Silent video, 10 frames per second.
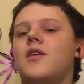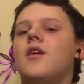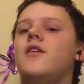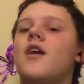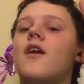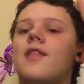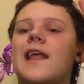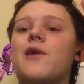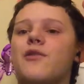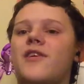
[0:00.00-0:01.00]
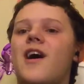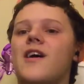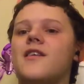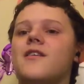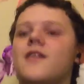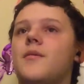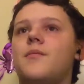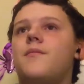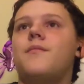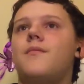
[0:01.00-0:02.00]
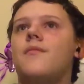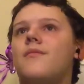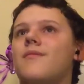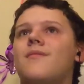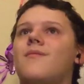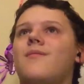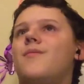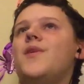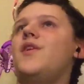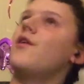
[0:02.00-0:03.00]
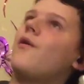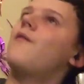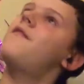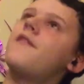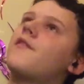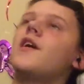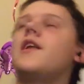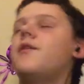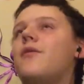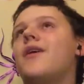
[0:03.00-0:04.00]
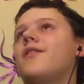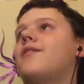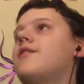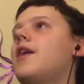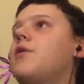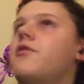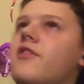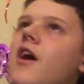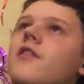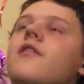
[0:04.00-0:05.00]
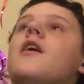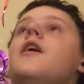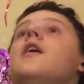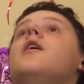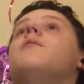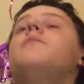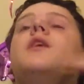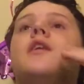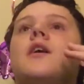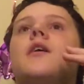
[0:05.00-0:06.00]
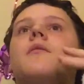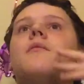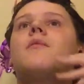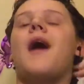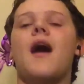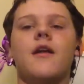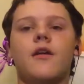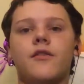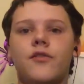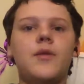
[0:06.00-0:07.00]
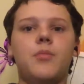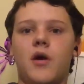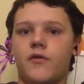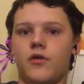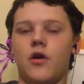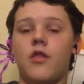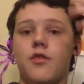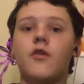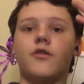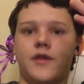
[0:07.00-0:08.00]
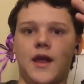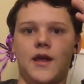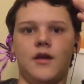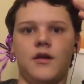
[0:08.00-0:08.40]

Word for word: non-languageized. But you know, in fifth grade, he was languageized. Me and him had a sleepover on Thursday,